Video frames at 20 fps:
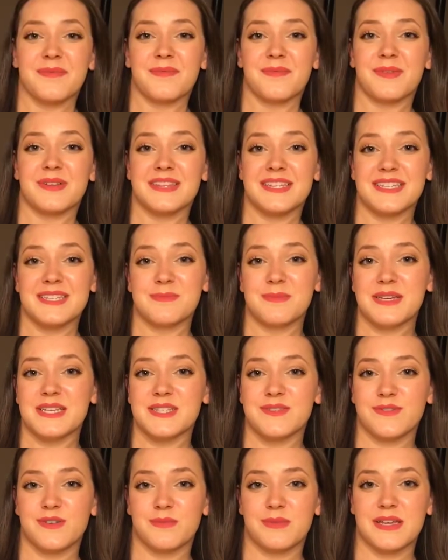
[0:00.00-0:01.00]
What this
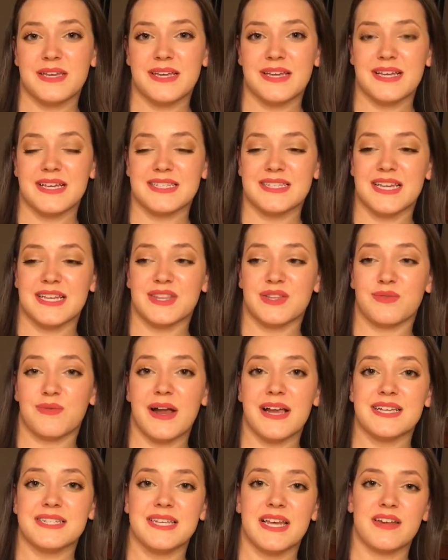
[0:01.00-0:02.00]
means for me is that the
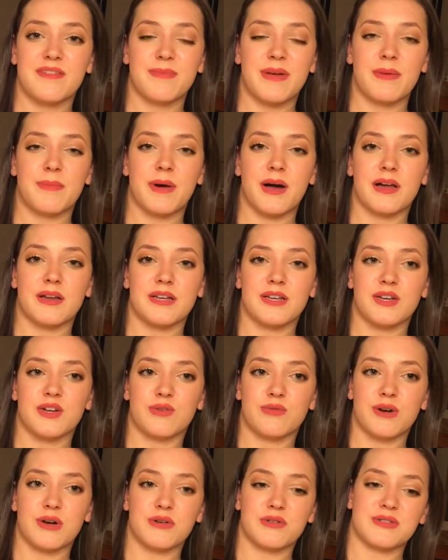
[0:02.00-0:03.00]
right side of my body
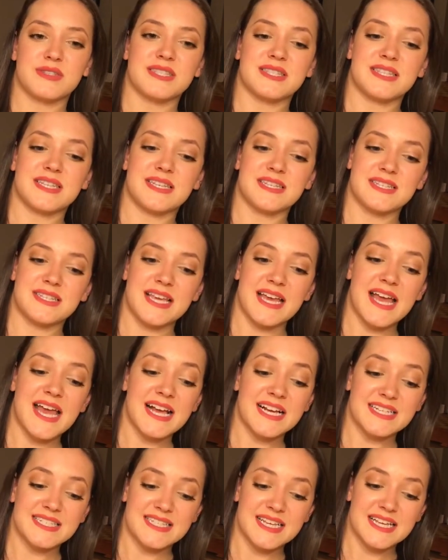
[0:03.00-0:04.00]
grows this
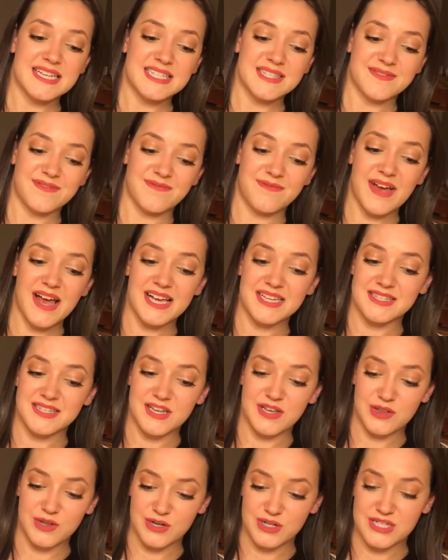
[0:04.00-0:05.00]
excess
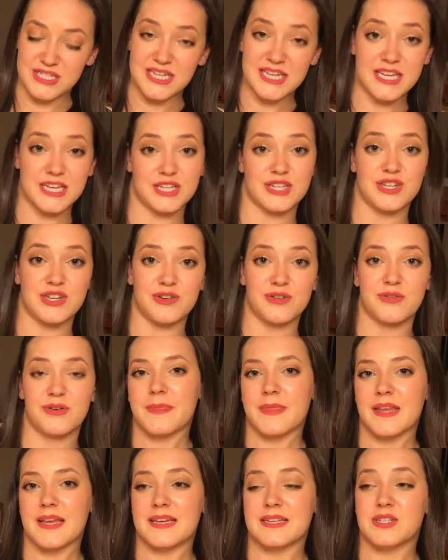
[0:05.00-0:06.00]
vascular tissue.
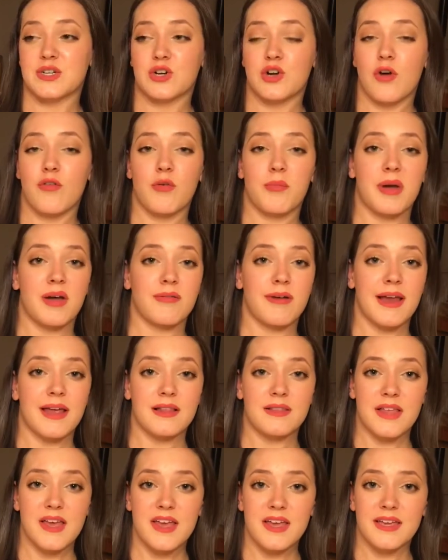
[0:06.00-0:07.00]
It took over my
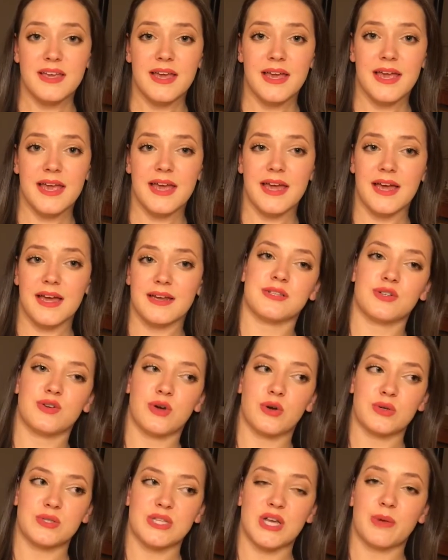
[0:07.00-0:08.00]
right leg and it
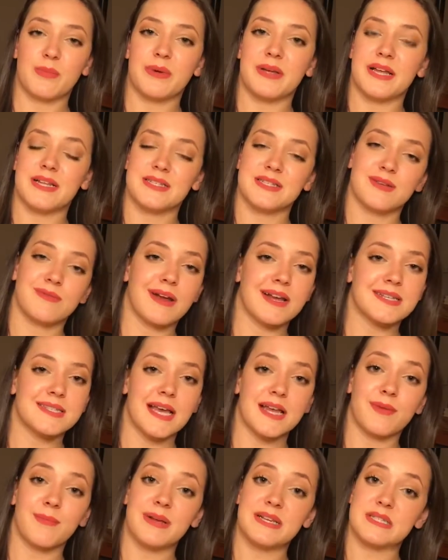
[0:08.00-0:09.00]
grows up against the right
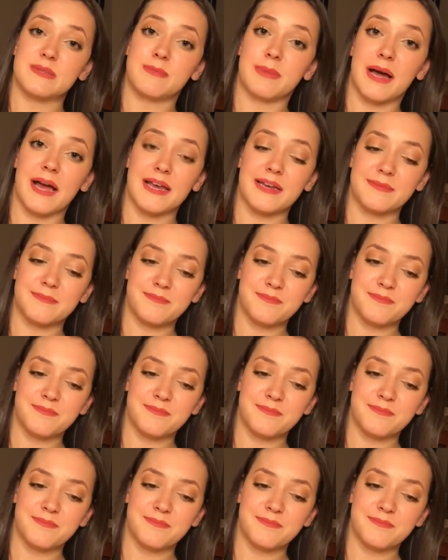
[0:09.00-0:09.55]
side of my spine.